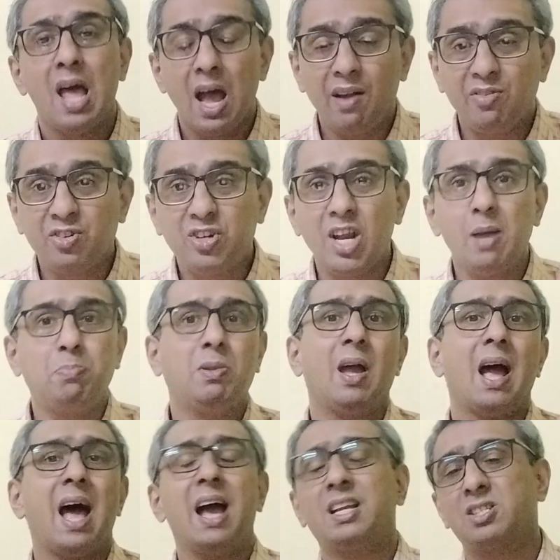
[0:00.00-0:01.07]
have shaped
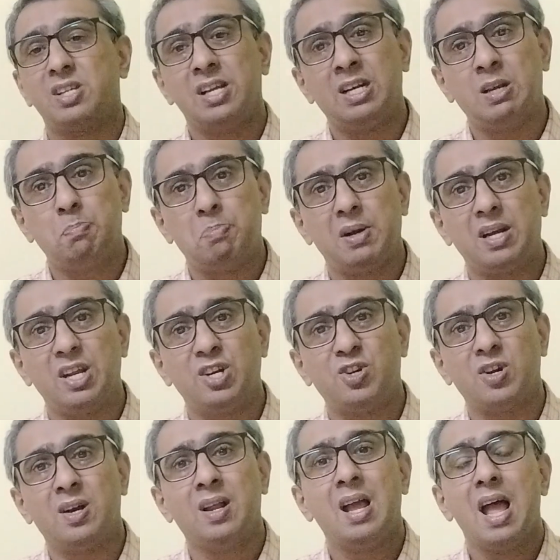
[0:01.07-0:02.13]
the Act's
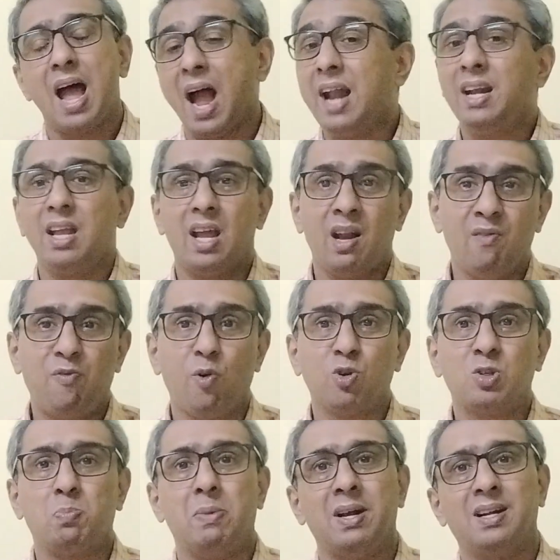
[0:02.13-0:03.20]
interpretation and
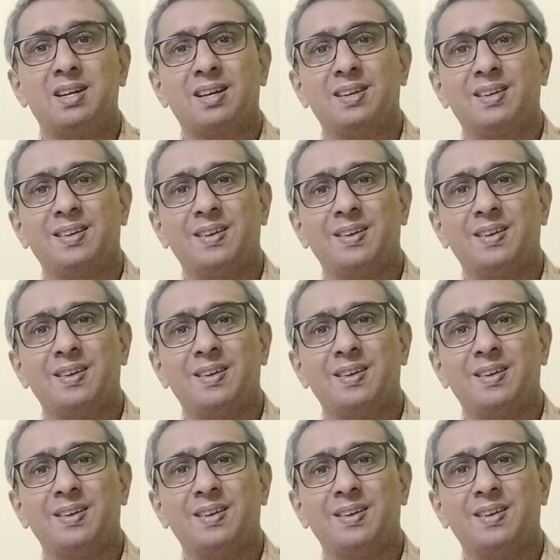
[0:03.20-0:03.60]
enforcement.